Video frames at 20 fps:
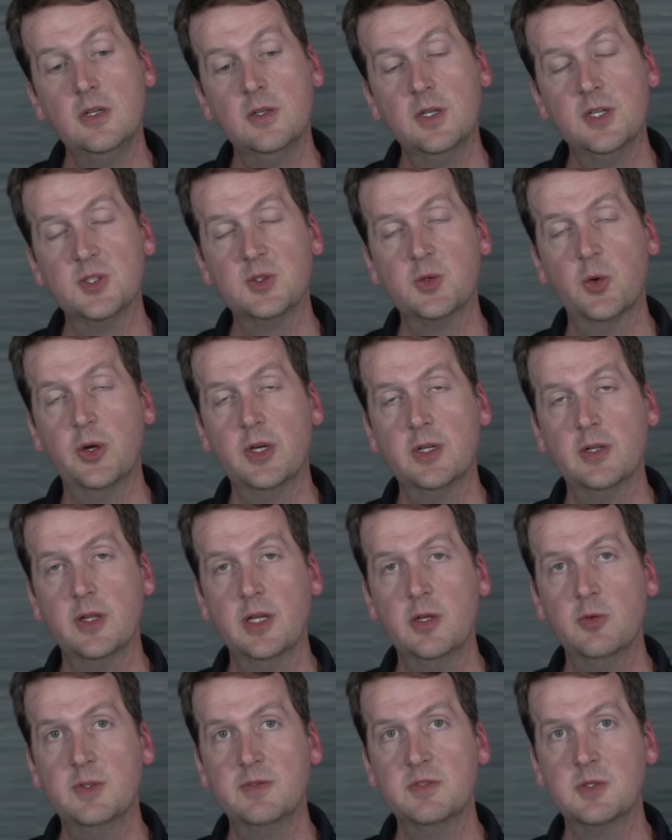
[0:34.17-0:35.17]

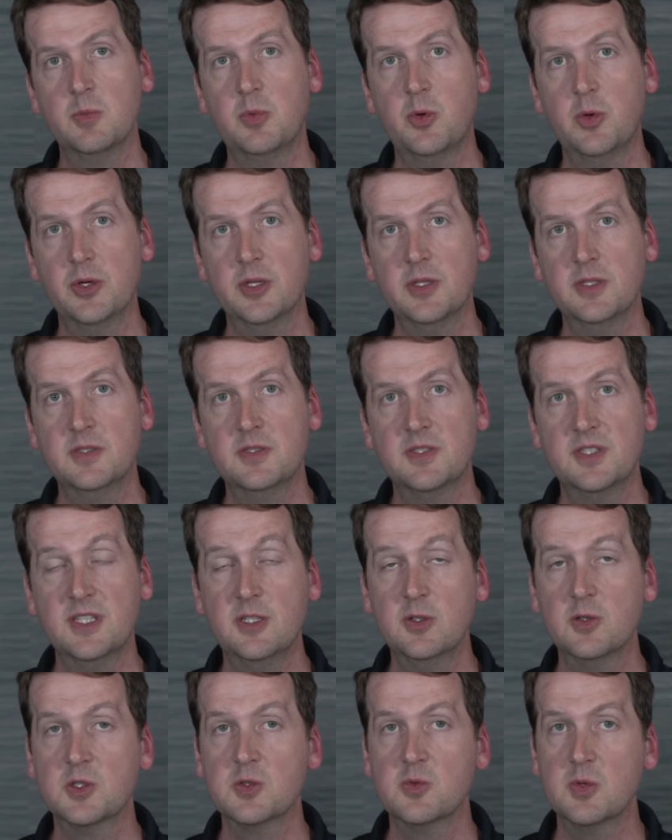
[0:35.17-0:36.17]
Historically, we've supported
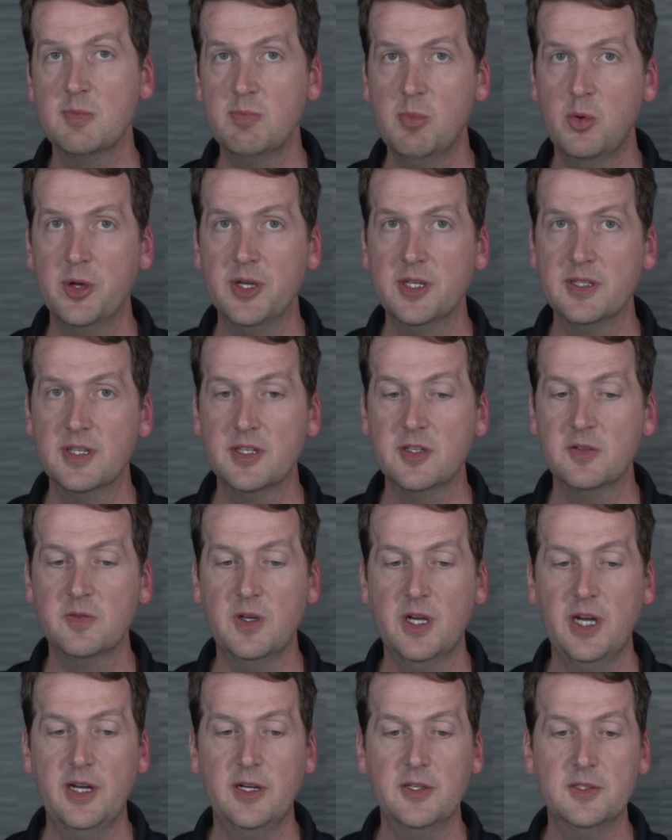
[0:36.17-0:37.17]
single sweep point data
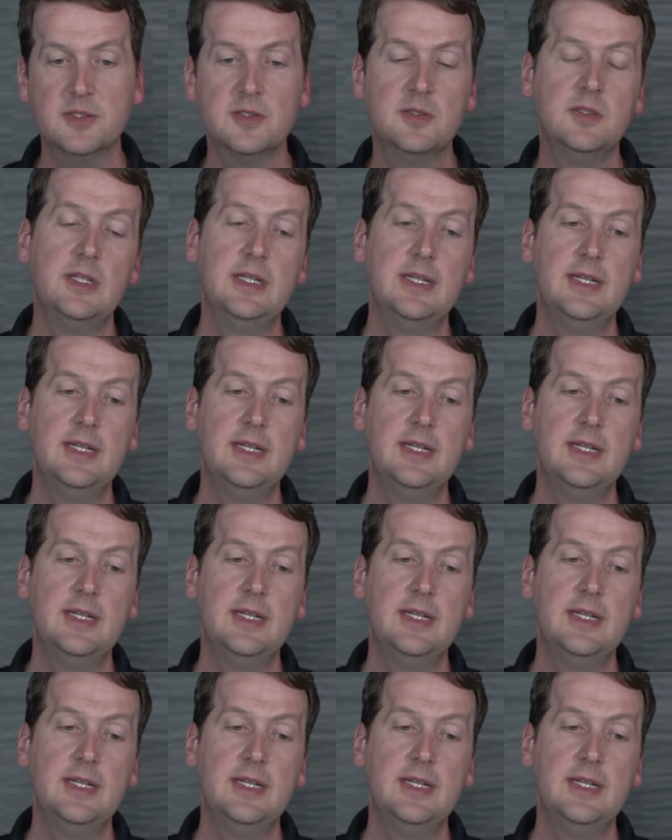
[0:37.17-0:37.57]
files,